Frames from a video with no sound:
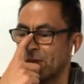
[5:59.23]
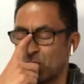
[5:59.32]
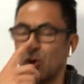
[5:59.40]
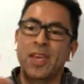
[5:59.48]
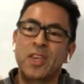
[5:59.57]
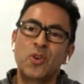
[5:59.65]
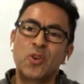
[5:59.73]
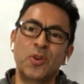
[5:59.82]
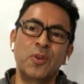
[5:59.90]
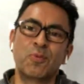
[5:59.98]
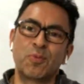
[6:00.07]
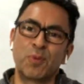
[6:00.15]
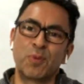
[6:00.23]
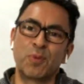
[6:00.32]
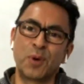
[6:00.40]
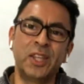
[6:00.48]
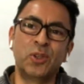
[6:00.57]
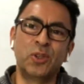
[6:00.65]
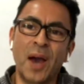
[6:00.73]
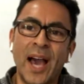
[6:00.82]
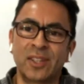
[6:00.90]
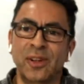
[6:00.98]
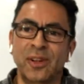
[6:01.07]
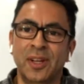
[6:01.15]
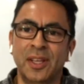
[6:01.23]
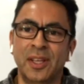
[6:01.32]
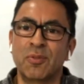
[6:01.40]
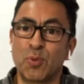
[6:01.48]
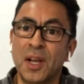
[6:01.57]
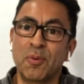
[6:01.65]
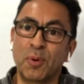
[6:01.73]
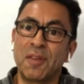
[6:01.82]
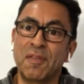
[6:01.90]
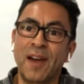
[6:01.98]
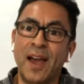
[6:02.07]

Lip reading: So then you really need to act on it really, really